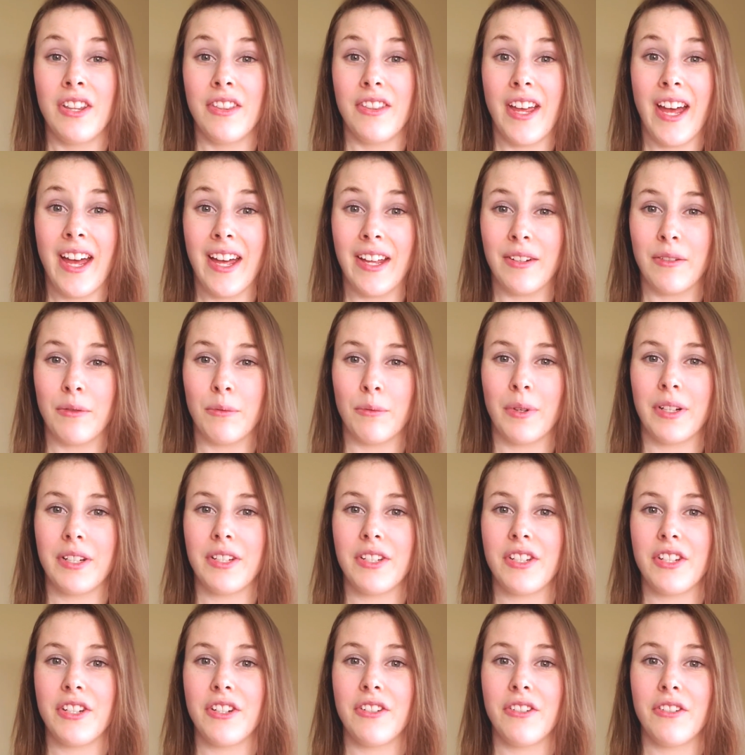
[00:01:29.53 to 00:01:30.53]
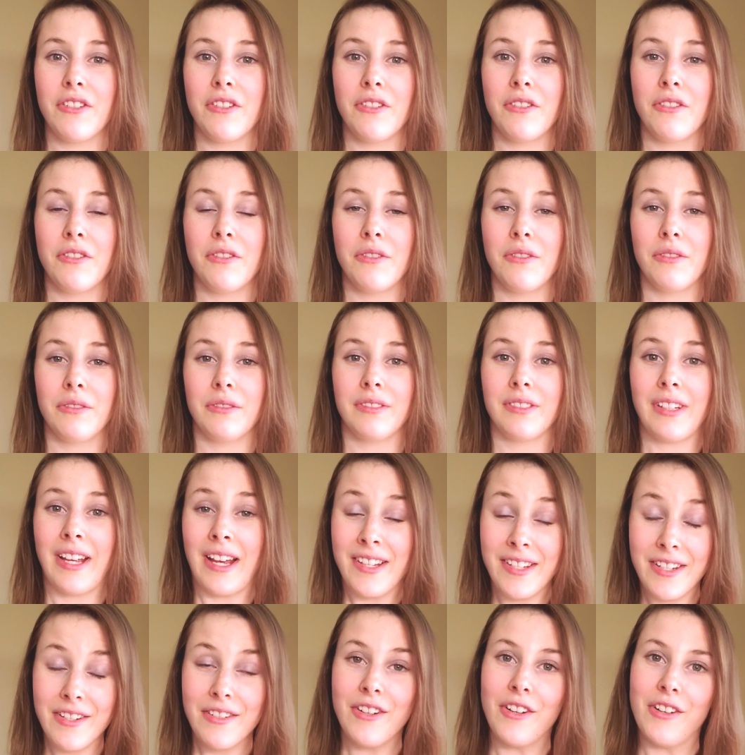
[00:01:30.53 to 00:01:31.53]
Then once you,
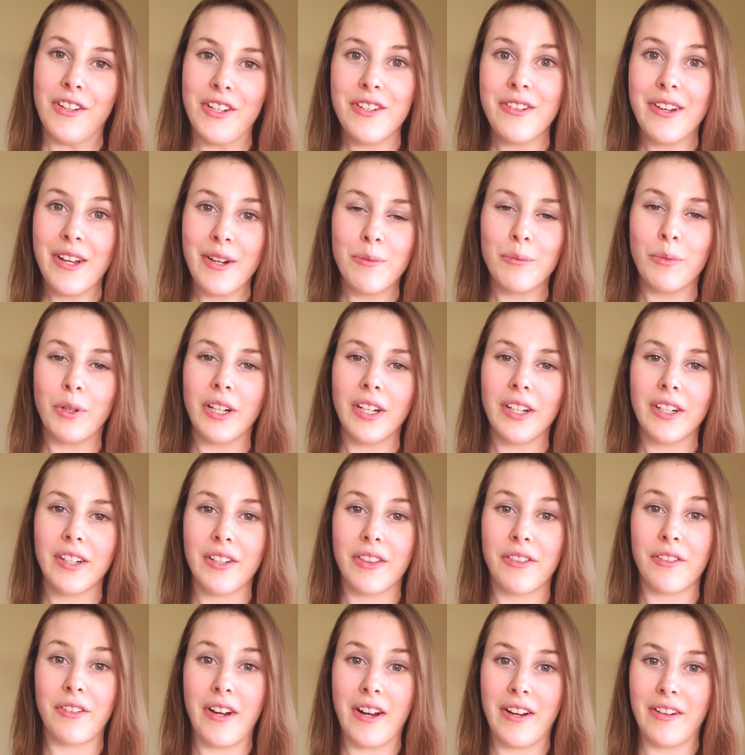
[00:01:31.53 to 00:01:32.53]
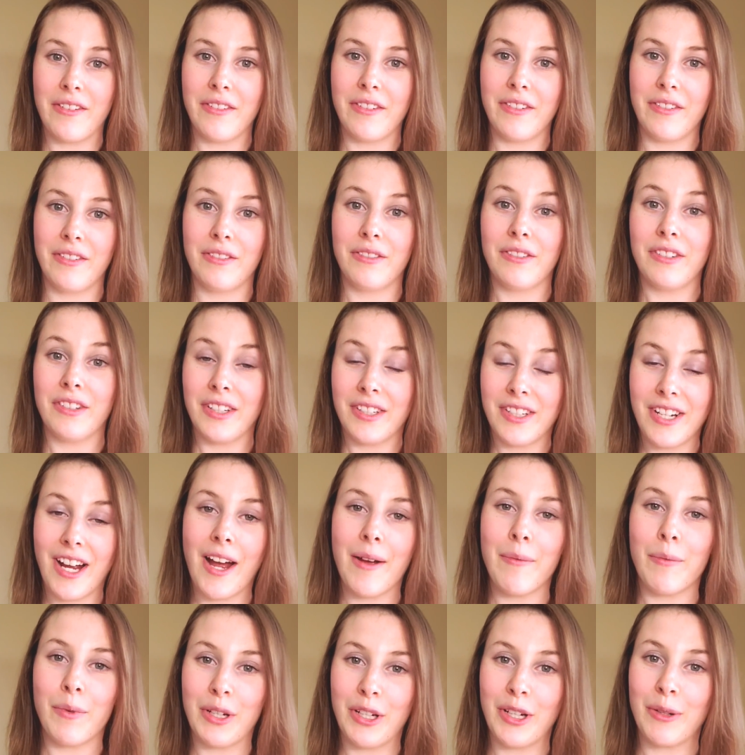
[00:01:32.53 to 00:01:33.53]
as you know, you can work throughout the
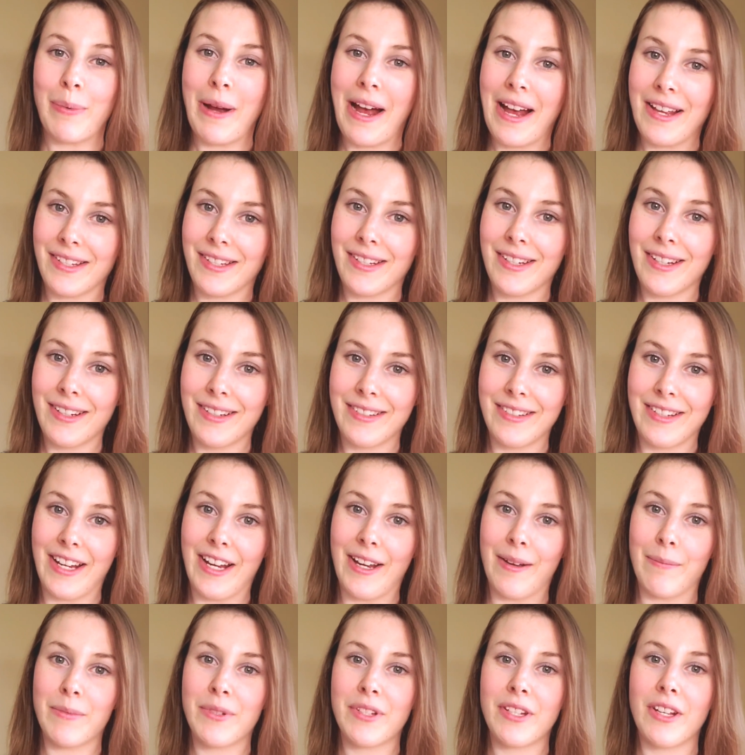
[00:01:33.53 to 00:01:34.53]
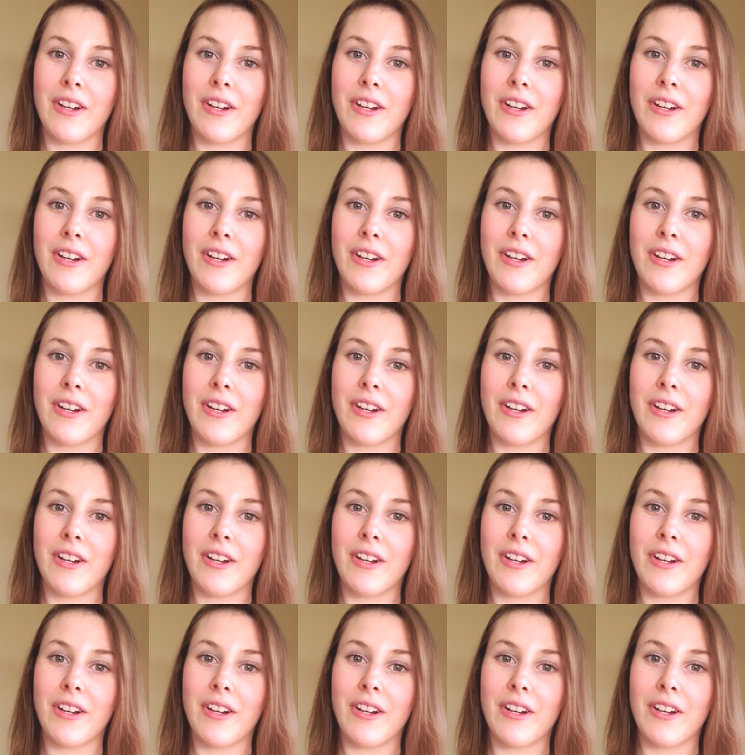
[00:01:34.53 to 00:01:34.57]
time while you're passing exams.